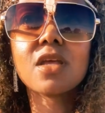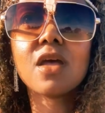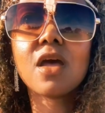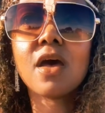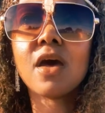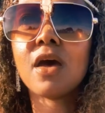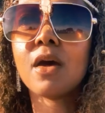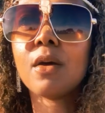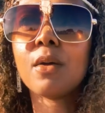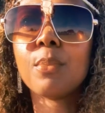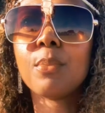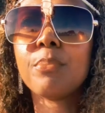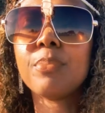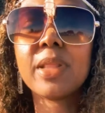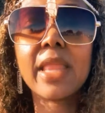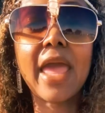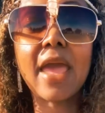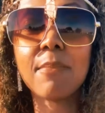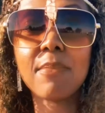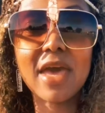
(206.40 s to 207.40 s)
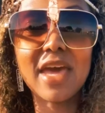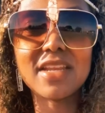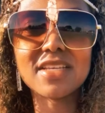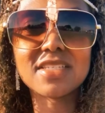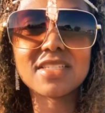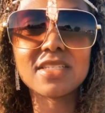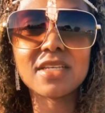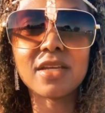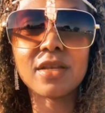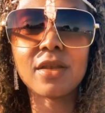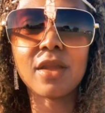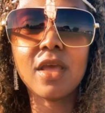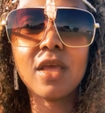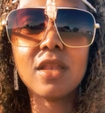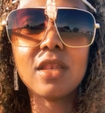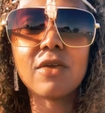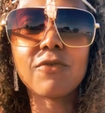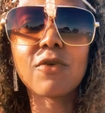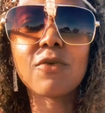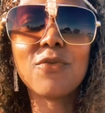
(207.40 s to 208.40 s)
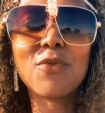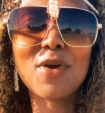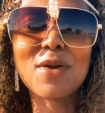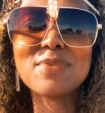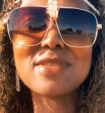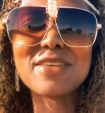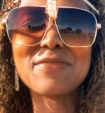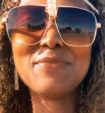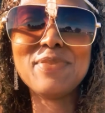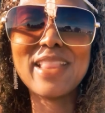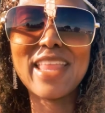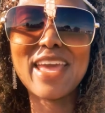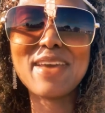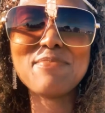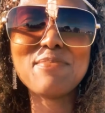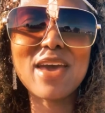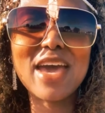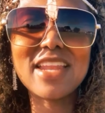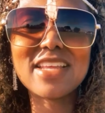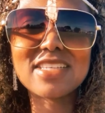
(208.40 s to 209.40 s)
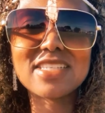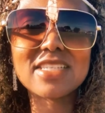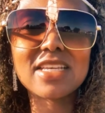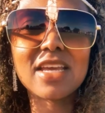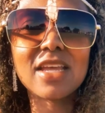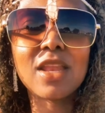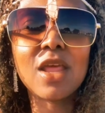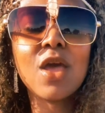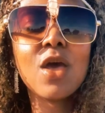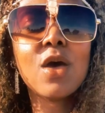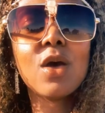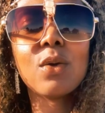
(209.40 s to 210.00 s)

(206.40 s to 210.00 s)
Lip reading: of plant medicine, different forms of plant medicine,